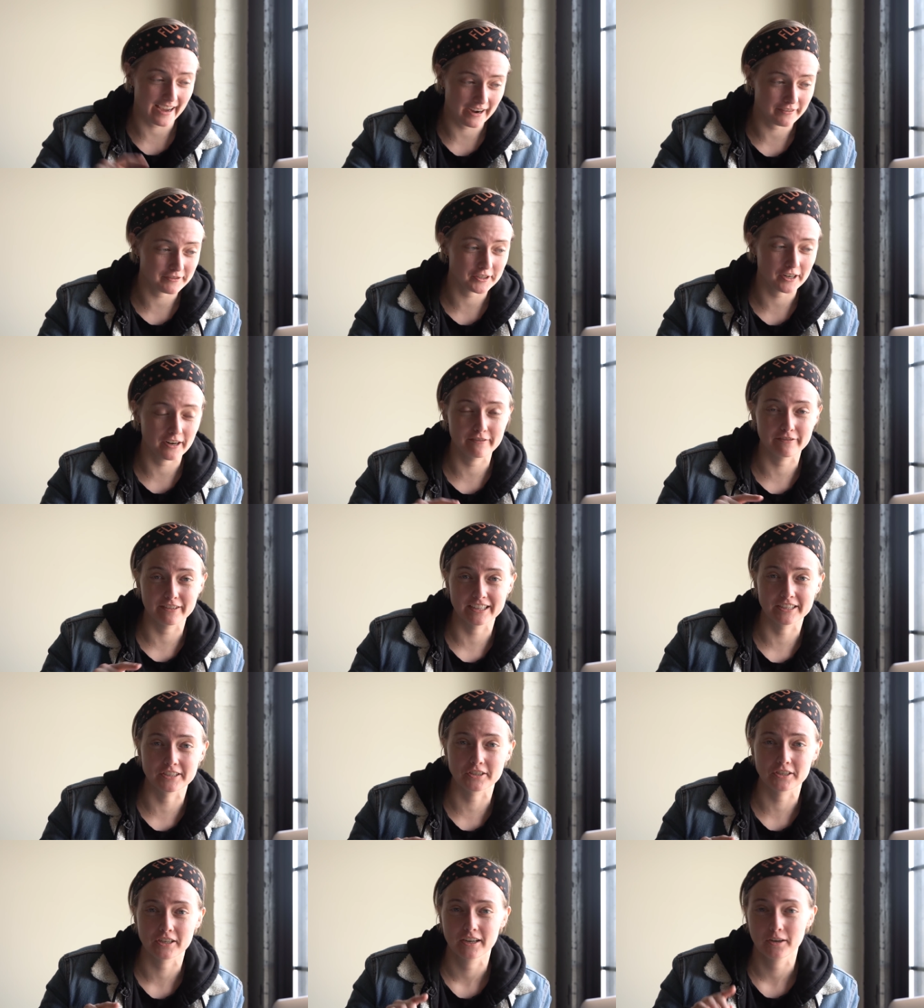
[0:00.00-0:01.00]
after I
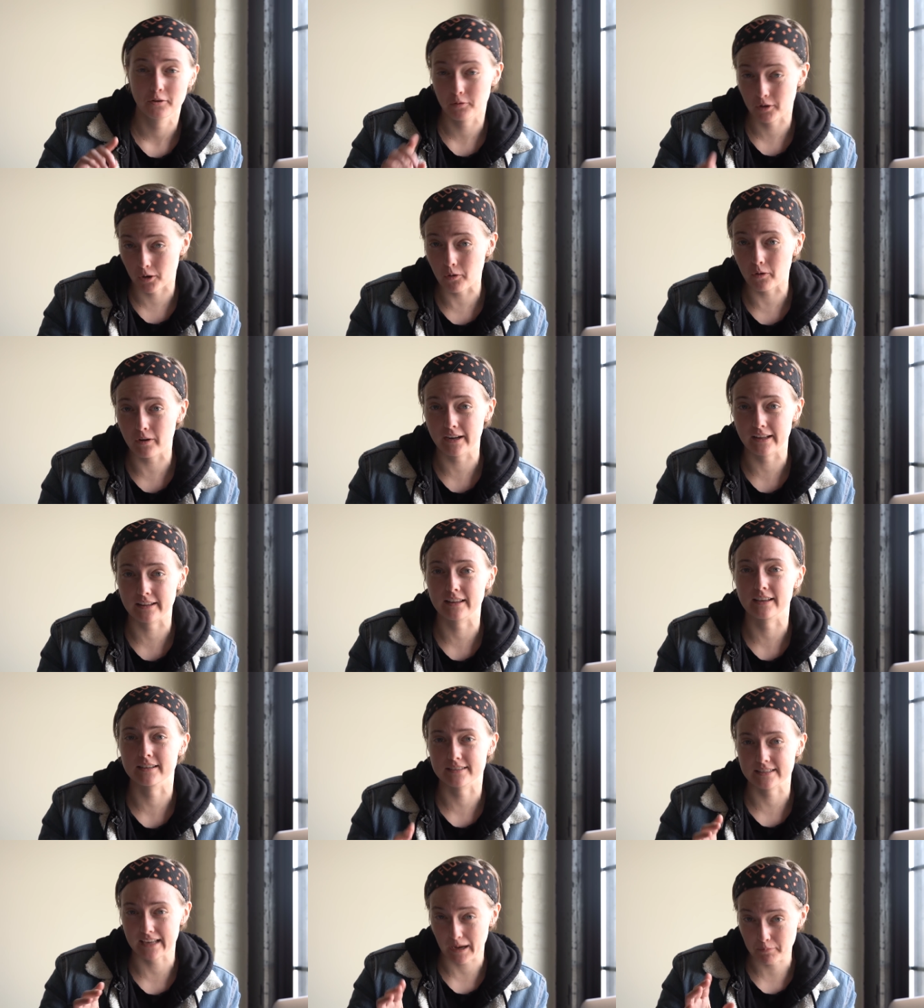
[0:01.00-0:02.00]
finish recording
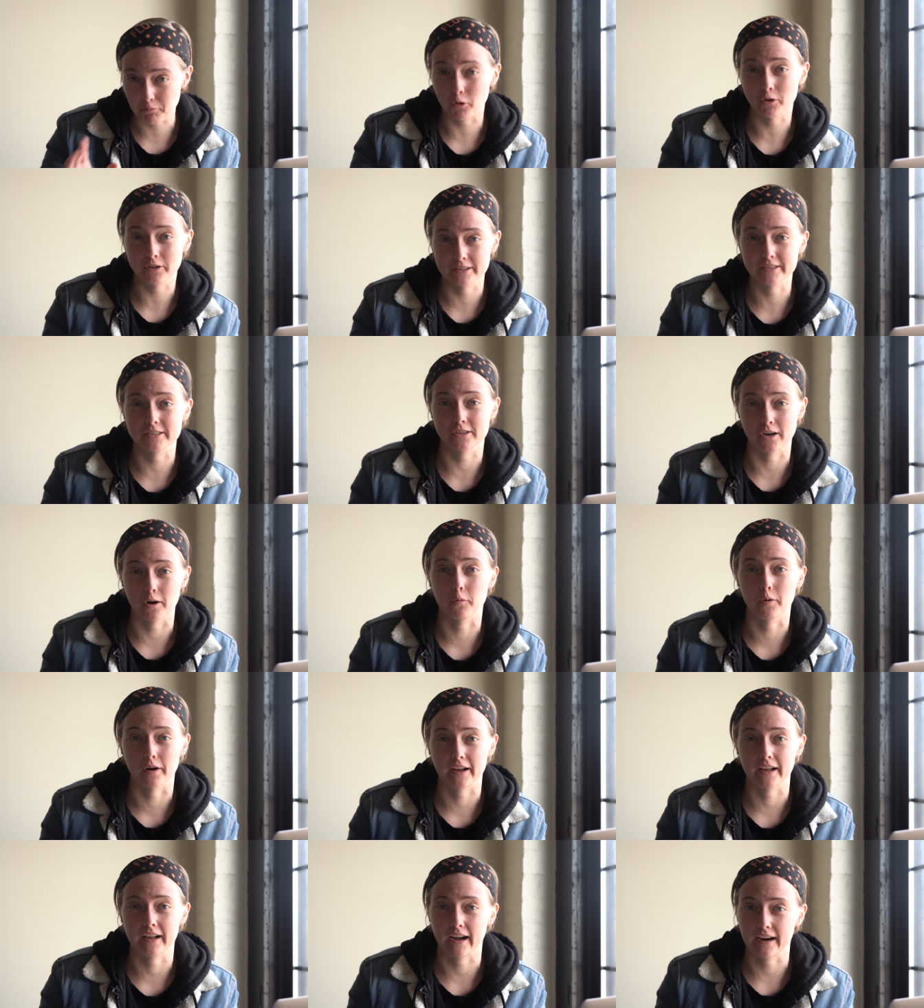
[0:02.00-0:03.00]
this, I'm going to start
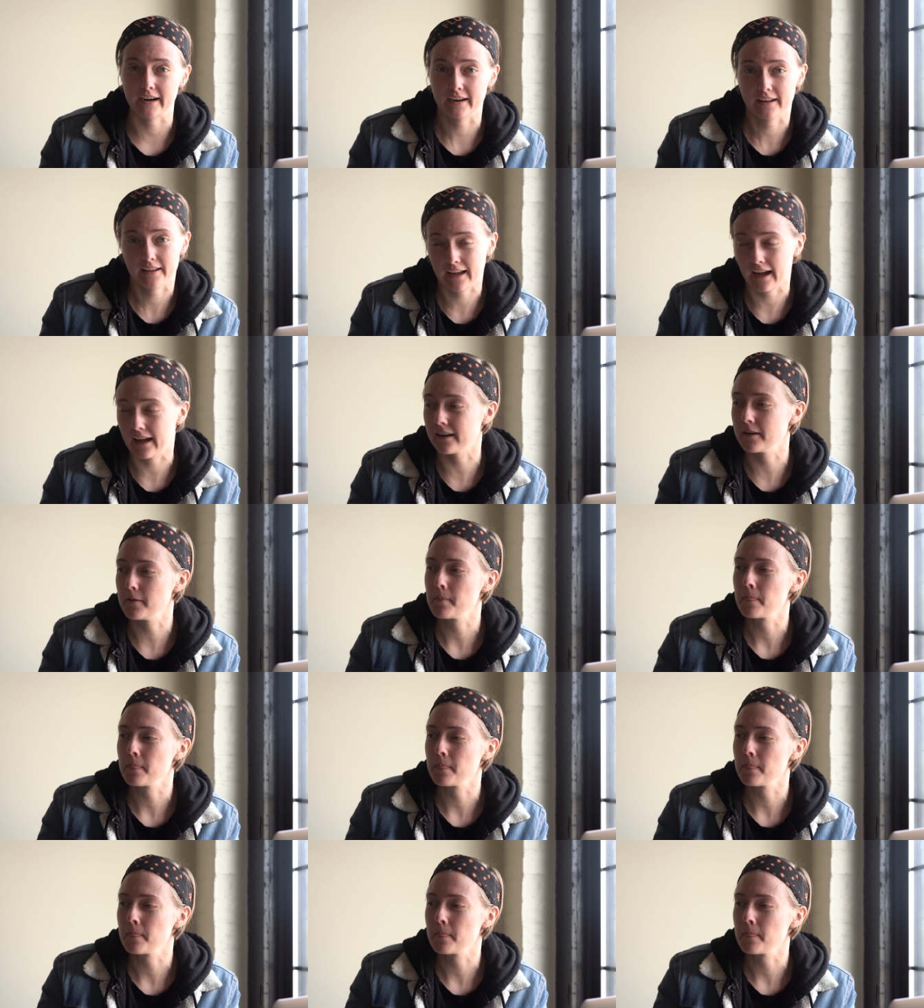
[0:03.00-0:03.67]
working on it again.